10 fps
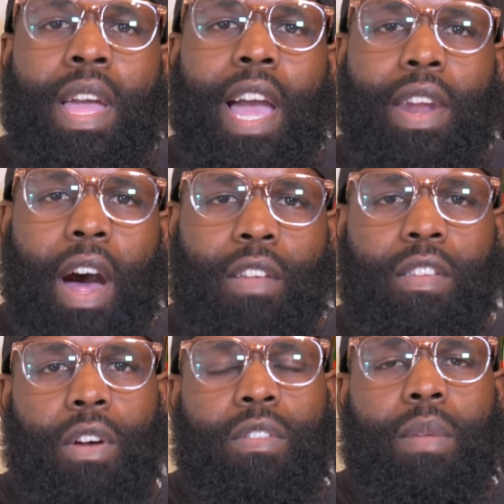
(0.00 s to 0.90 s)
And
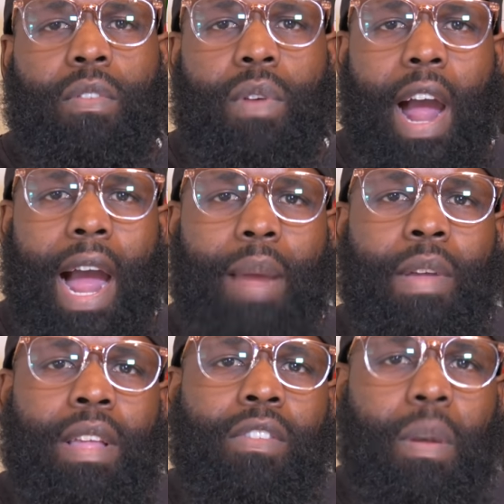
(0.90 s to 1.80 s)
also subscribe
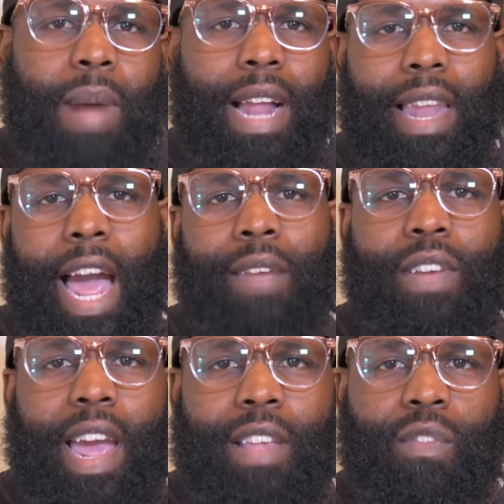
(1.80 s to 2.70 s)
to my Life
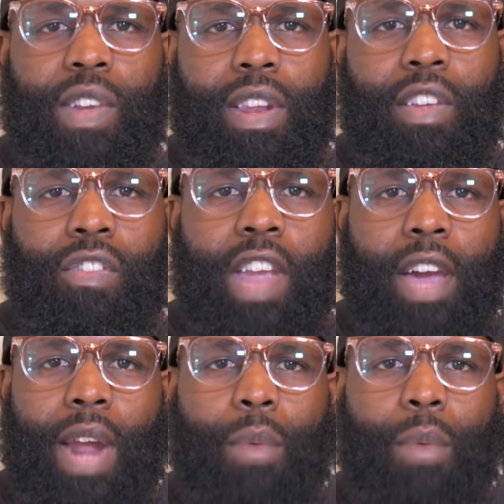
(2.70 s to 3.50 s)
Gains Fitness channel.